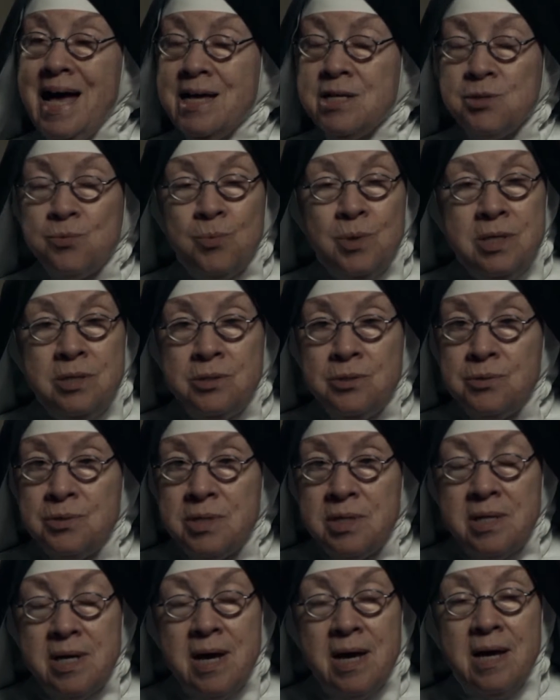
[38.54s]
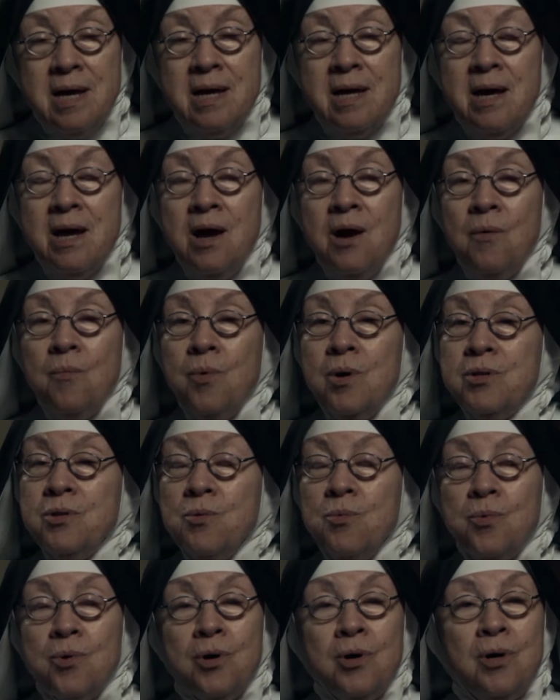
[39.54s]
as we do today, where
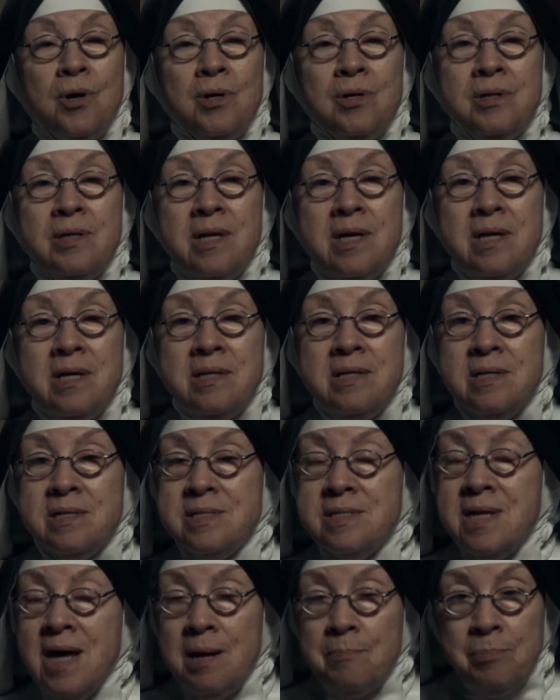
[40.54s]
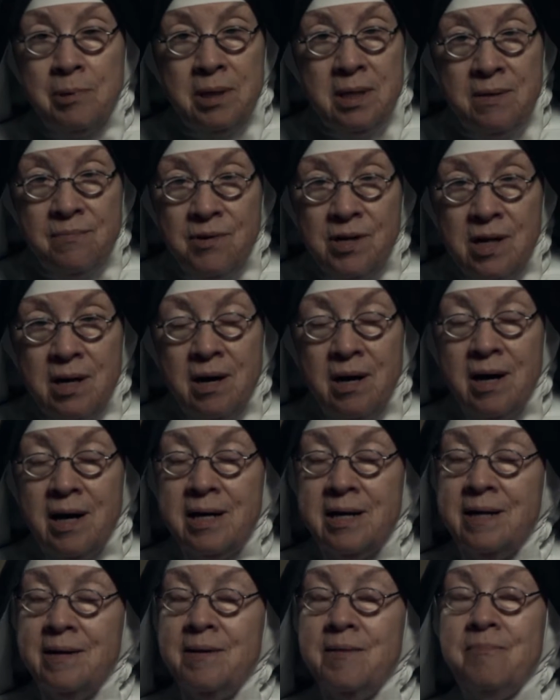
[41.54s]
the world does not believe in
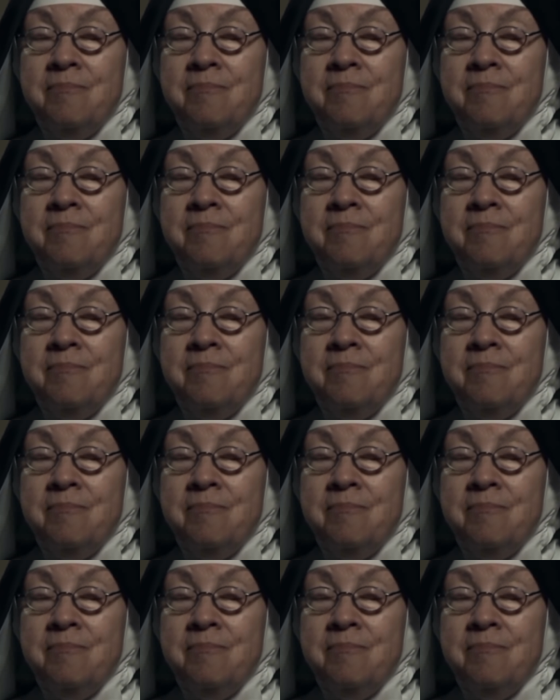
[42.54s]
God.